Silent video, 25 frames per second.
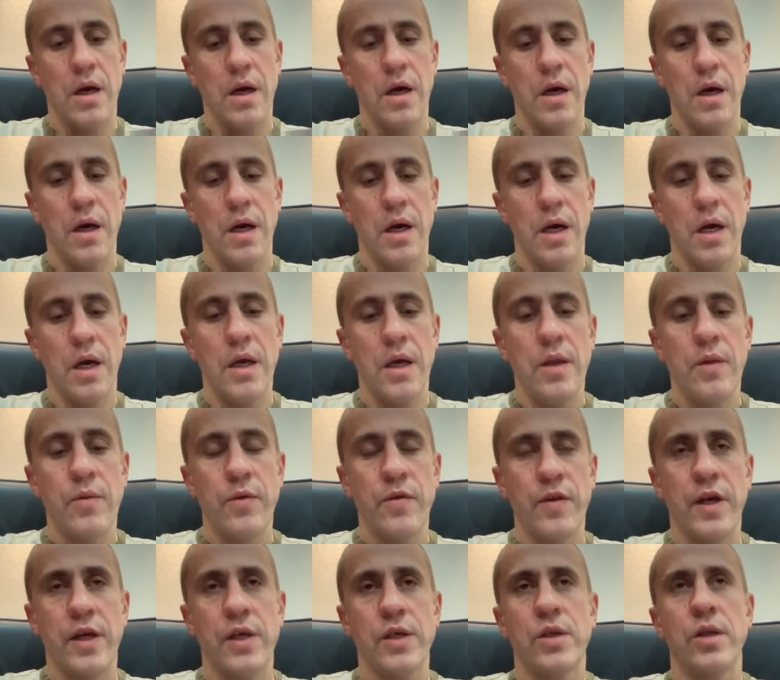it
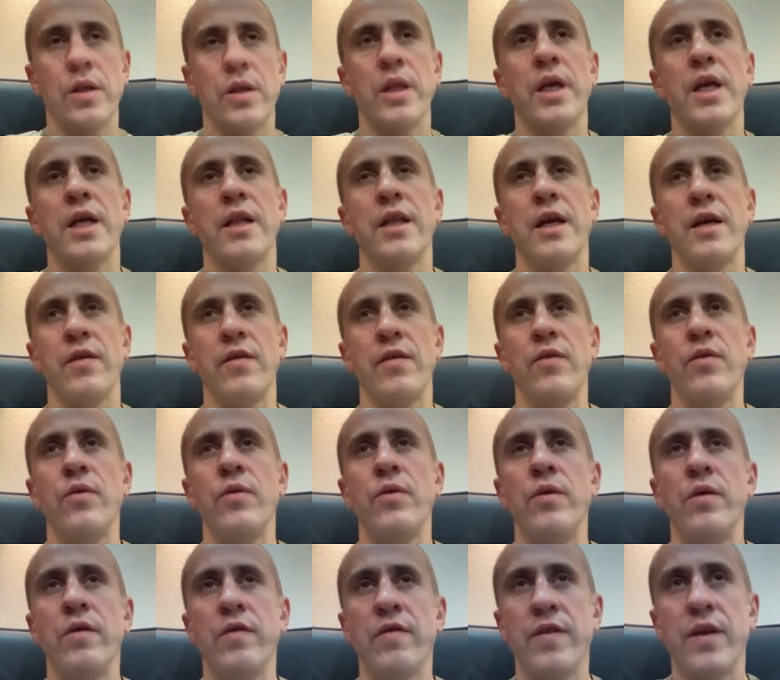was actually connected
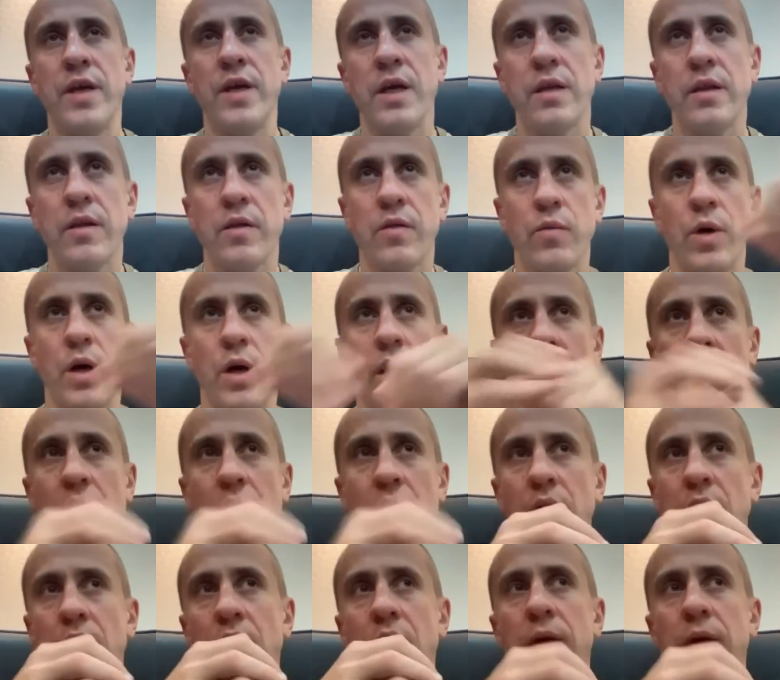to USDN as
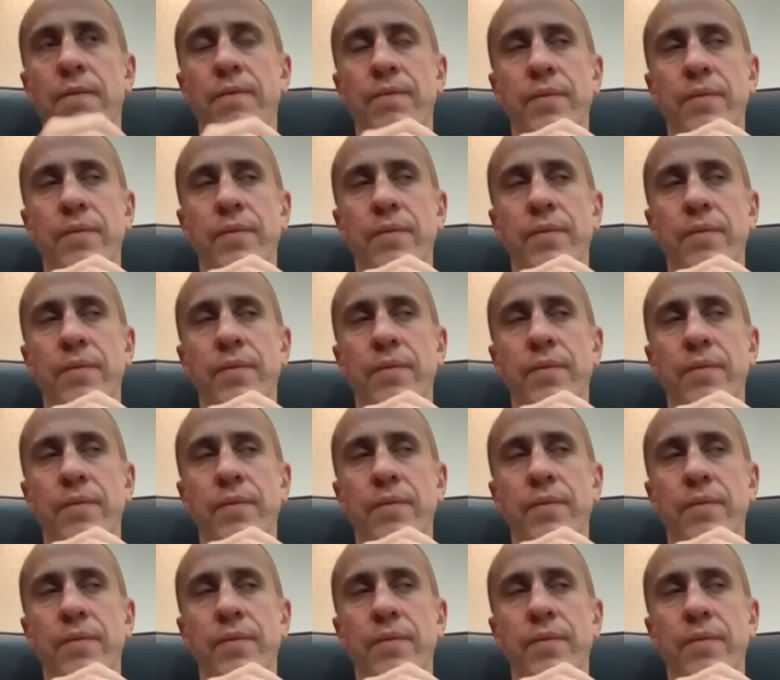well.